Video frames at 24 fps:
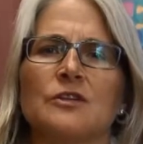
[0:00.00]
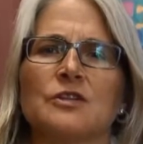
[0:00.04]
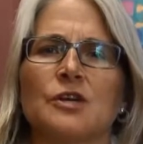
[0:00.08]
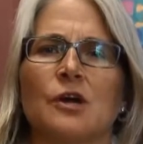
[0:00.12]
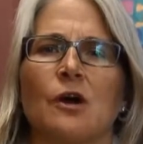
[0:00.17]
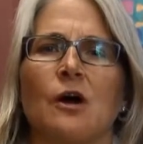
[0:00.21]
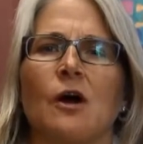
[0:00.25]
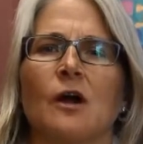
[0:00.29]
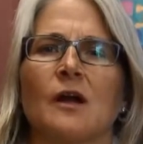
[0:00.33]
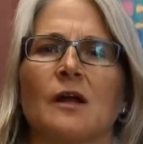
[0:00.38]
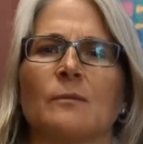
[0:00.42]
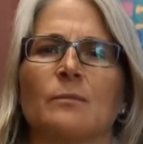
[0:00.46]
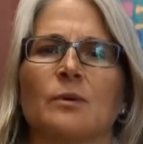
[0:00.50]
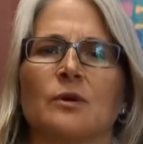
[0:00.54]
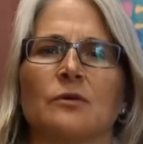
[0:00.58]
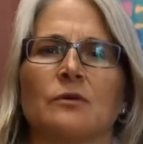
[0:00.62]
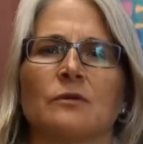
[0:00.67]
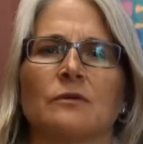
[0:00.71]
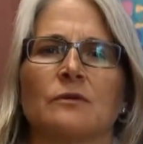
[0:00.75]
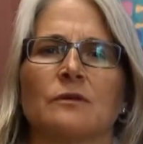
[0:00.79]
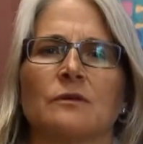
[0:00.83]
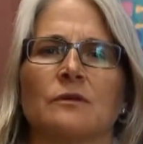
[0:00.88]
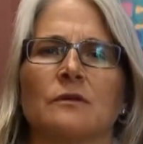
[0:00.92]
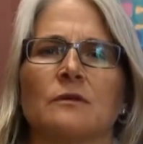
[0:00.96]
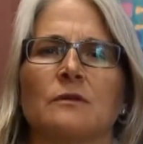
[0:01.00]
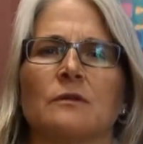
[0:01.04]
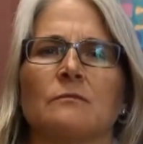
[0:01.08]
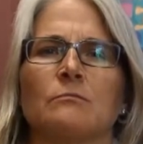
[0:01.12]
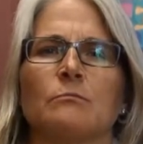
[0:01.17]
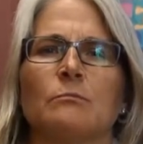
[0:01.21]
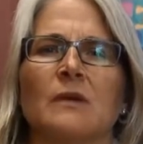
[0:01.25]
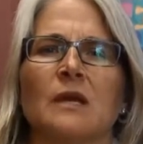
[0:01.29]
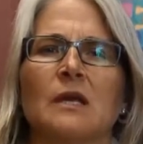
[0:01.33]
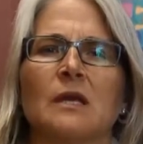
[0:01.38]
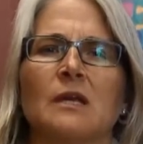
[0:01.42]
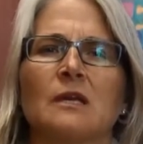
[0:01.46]
talk about
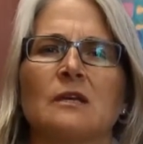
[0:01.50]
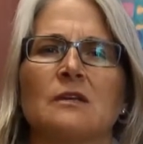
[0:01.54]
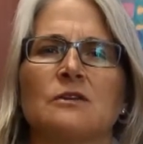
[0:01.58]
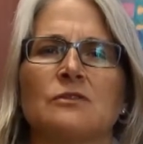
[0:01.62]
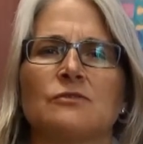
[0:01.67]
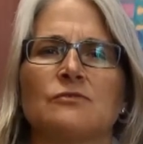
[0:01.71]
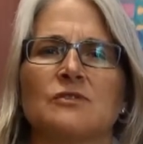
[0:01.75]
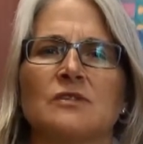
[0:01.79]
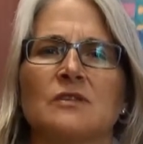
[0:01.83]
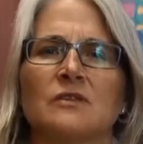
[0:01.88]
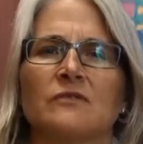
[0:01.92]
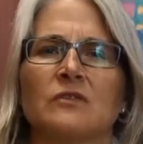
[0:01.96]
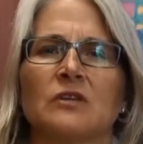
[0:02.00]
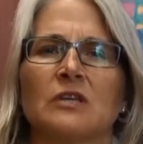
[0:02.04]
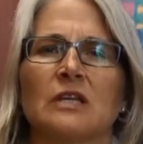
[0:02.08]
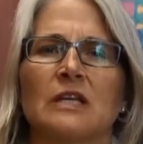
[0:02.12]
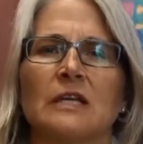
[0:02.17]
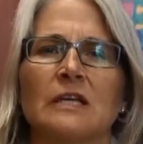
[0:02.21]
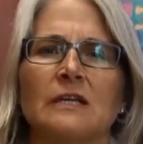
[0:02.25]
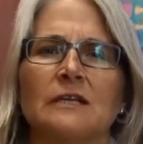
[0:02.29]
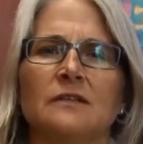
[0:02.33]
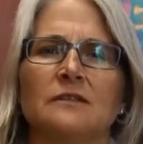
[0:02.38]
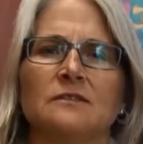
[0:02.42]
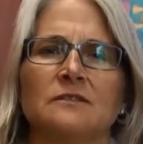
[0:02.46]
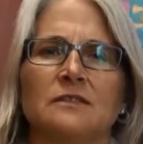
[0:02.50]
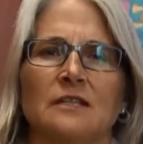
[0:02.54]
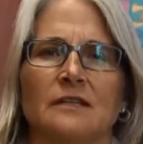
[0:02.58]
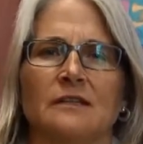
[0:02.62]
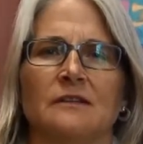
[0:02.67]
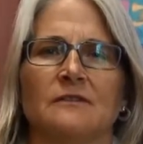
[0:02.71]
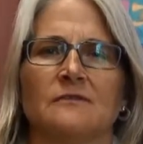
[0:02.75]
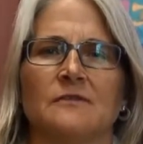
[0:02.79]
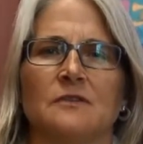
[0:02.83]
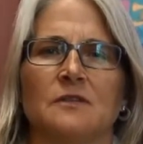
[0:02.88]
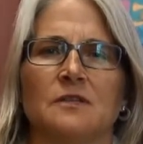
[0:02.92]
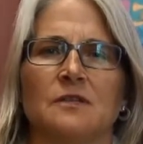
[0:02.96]
making use of a heel
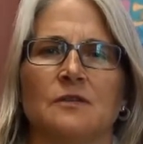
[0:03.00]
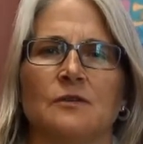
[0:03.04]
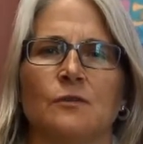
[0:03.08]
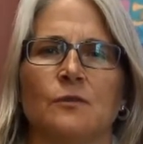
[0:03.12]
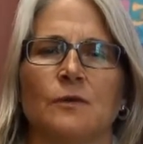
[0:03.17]
lift